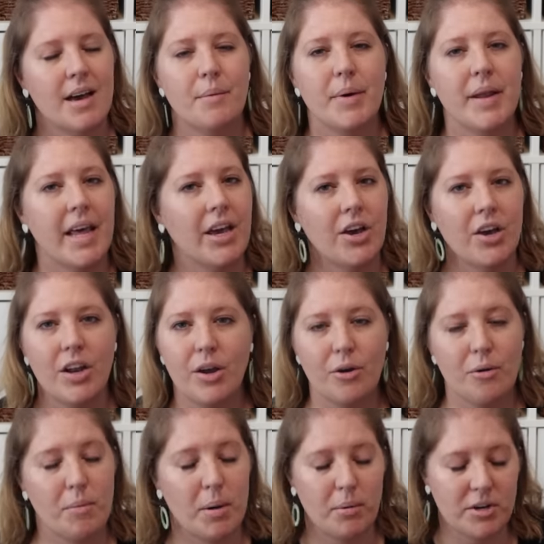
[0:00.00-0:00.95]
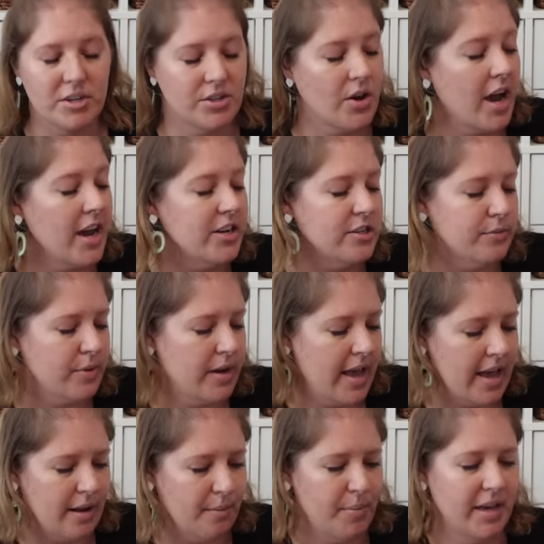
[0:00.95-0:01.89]
but I couldn't remember. So I just went
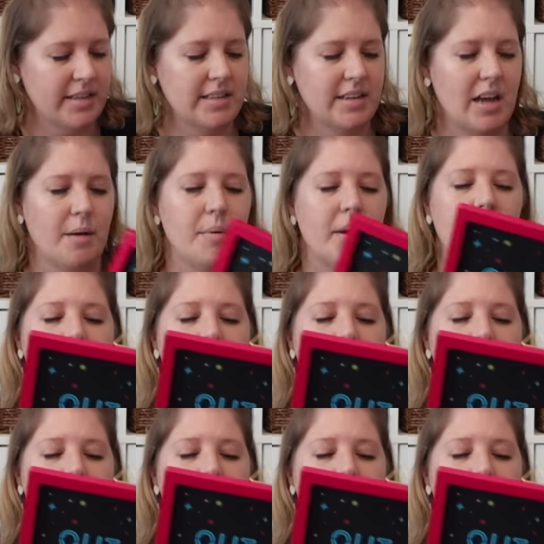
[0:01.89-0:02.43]
ahead and picked it up.